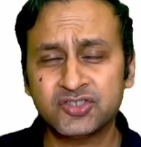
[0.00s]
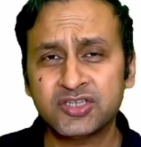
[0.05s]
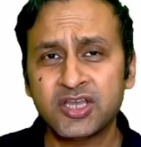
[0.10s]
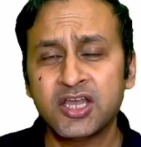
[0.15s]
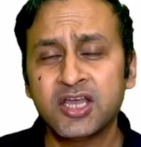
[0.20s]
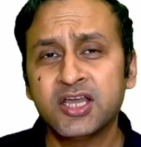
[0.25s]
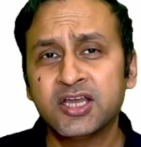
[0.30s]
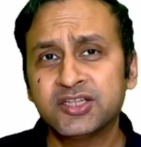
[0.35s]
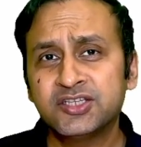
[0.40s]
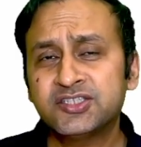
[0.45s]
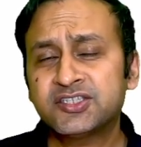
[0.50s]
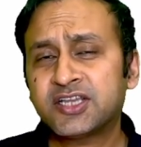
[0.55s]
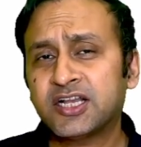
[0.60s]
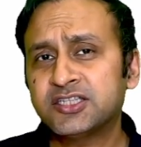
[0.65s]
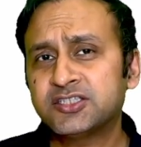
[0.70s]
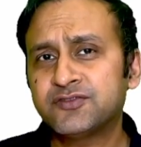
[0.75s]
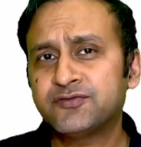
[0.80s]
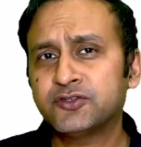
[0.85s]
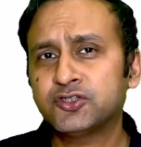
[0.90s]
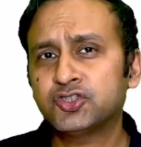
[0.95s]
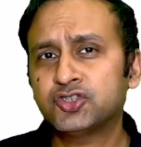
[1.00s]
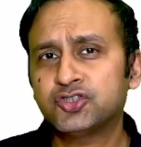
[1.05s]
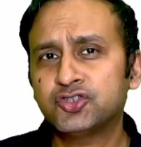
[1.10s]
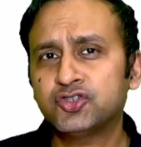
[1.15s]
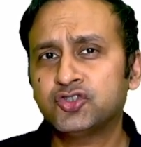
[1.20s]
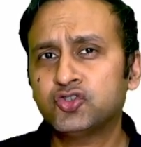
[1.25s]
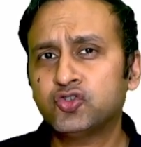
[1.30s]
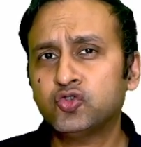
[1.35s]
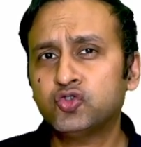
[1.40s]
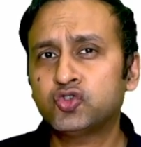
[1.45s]
calcification is
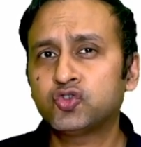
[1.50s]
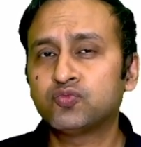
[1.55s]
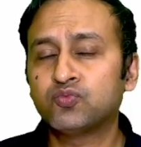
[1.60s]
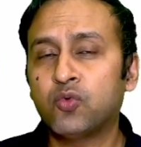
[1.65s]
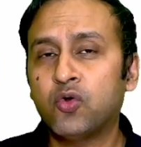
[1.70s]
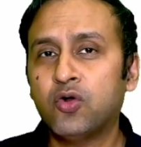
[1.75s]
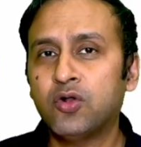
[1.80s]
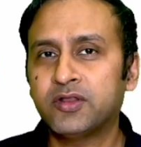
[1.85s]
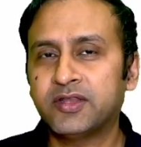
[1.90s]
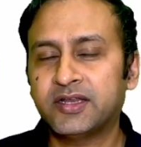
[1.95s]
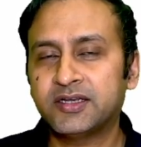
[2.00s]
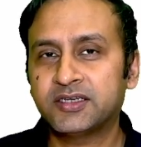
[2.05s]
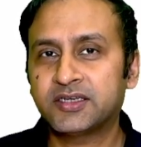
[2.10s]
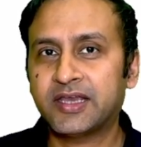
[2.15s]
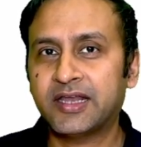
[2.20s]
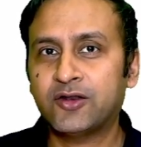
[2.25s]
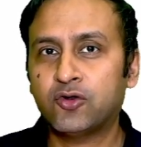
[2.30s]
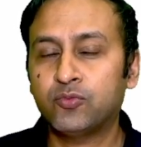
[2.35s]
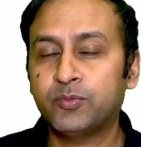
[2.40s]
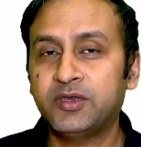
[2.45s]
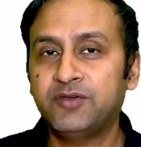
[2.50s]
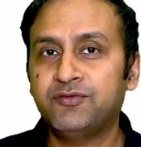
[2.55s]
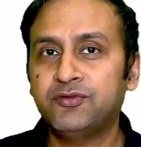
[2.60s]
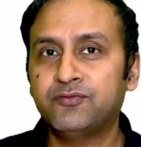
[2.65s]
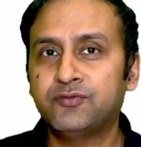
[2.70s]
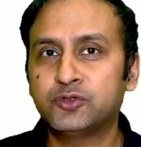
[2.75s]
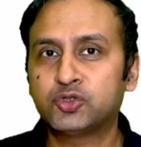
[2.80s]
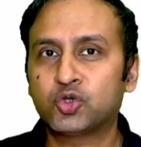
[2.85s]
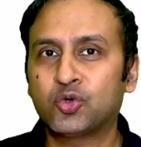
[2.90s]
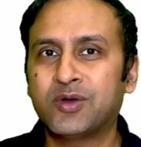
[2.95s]
so small that it cannot be even
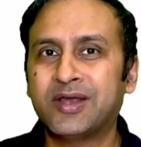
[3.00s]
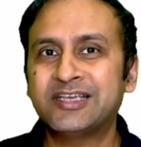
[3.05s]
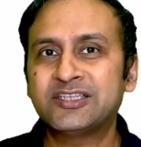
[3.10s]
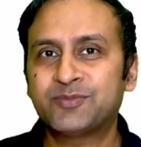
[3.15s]
visualized by the